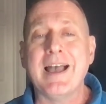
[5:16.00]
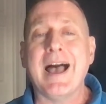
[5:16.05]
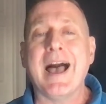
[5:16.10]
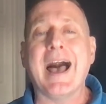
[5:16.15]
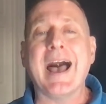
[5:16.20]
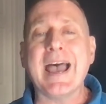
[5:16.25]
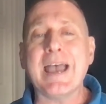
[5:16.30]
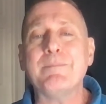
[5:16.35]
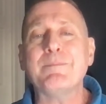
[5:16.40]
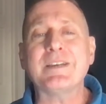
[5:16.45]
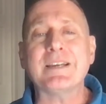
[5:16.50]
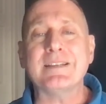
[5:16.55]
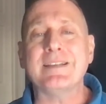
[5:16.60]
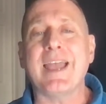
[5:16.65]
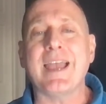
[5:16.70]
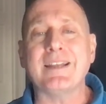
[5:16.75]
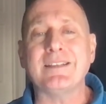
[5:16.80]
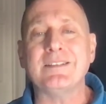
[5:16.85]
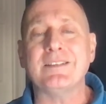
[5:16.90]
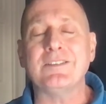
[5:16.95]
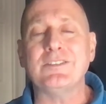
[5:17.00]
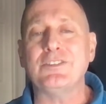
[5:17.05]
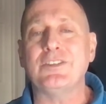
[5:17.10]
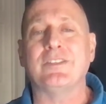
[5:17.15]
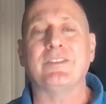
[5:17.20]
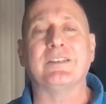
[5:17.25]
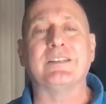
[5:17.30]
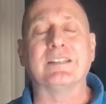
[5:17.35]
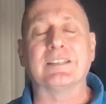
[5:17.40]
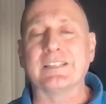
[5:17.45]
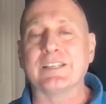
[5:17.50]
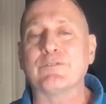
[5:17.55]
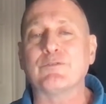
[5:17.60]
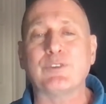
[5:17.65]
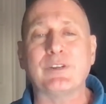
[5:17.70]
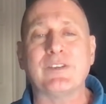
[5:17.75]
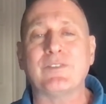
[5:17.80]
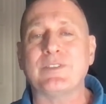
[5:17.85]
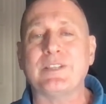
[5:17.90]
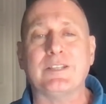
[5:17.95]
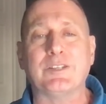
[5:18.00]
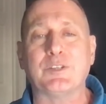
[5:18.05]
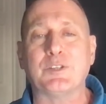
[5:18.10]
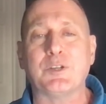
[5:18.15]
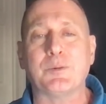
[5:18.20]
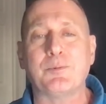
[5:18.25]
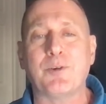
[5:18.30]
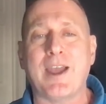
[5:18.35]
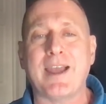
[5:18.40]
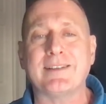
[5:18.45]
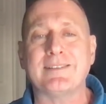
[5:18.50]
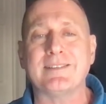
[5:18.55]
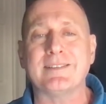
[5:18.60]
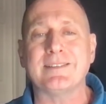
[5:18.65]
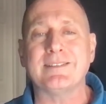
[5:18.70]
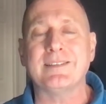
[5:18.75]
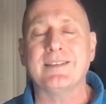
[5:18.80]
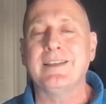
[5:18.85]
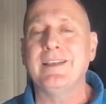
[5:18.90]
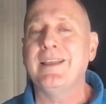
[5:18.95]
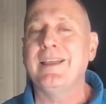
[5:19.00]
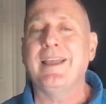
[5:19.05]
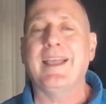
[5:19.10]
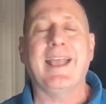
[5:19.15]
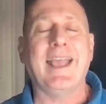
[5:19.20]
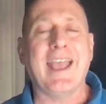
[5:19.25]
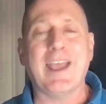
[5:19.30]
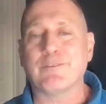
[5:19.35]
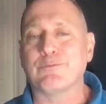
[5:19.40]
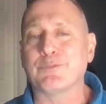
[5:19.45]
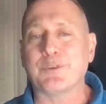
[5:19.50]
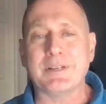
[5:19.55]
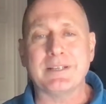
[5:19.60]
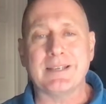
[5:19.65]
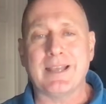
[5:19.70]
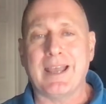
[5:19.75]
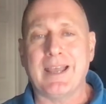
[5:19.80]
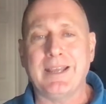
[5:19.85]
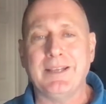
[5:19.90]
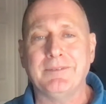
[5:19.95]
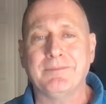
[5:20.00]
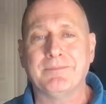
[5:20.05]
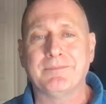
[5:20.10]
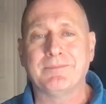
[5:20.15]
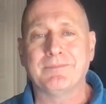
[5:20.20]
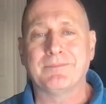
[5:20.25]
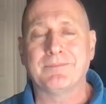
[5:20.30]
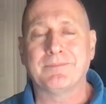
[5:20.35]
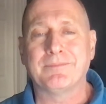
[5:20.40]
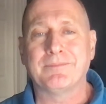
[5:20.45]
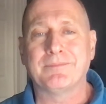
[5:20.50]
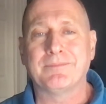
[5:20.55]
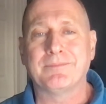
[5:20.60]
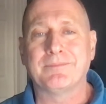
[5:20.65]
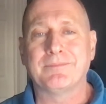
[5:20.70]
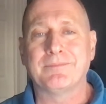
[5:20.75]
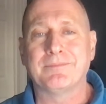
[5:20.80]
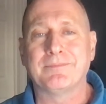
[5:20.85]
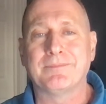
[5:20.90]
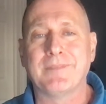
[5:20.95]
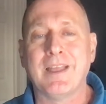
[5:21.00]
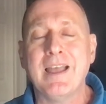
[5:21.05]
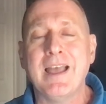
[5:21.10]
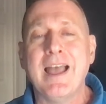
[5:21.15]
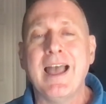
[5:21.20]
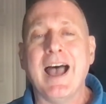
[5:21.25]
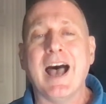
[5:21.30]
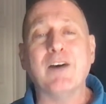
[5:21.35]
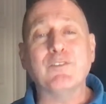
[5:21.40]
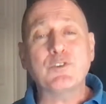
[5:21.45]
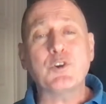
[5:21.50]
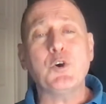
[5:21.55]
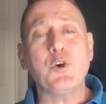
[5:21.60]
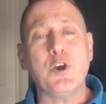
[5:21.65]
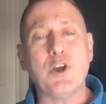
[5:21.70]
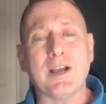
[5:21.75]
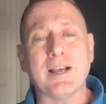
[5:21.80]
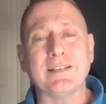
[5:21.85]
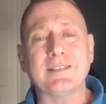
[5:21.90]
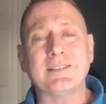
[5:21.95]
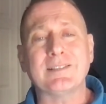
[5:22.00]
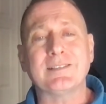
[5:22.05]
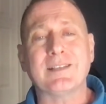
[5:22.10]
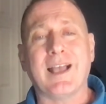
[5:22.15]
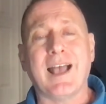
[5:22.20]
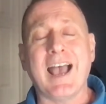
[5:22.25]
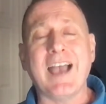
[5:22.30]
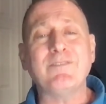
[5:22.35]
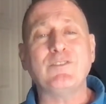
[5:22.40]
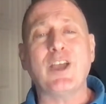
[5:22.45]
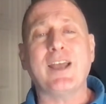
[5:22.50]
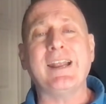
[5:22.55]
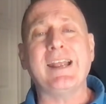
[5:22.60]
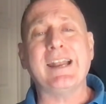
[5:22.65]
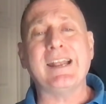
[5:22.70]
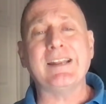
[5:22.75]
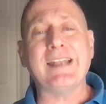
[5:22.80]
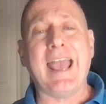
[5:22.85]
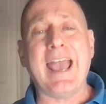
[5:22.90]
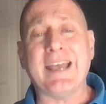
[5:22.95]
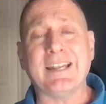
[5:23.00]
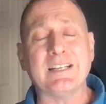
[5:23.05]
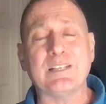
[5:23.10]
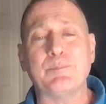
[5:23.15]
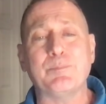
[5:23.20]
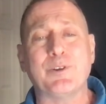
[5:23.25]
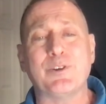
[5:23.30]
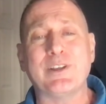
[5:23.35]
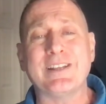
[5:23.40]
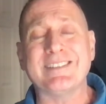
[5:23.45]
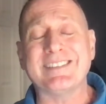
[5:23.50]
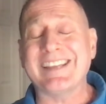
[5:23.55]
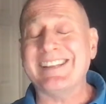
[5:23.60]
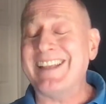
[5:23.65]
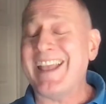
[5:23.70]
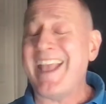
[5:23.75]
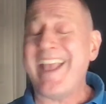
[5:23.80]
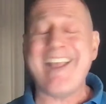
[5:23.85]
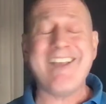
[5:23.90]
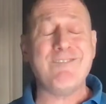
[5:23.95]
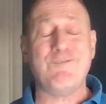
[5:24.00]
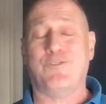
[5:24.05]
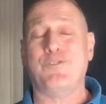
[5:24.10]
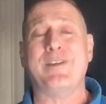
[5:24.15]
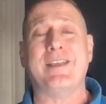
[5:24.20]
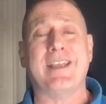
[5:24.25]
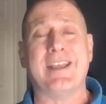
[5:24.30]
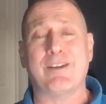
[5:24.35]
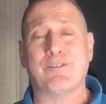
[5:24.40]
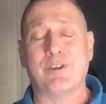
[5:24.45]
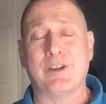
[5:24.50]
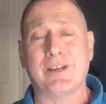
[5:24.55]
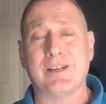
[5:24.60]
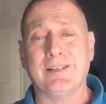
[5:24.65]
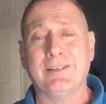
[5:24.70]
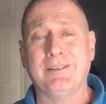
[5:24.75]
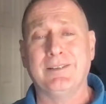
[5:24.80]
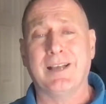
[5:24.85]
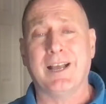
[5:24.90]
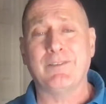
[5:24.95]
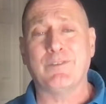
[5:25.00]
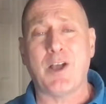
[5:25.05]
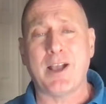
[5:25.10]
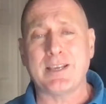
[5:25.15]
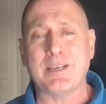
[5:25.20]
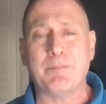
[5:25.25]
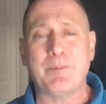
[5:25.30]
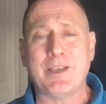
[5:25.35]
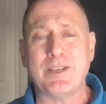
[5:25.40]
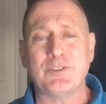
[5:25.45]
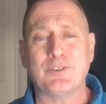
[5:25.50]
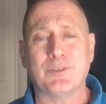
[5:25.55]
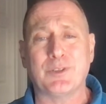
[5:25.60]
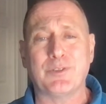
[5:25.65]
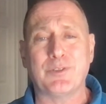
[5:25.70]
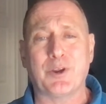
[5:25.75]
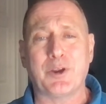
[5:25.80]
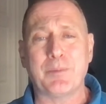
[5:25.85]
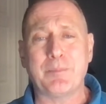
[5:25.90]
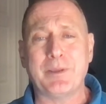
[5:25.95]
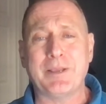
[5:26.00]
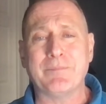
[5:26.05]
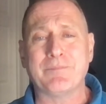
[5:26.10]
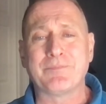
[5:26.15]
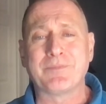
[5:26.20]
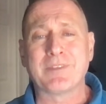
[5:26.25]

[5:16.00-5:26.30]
I'm connected to the delivery of clinical practice every day. Of course, I've not had experience in every area of occupational therapy.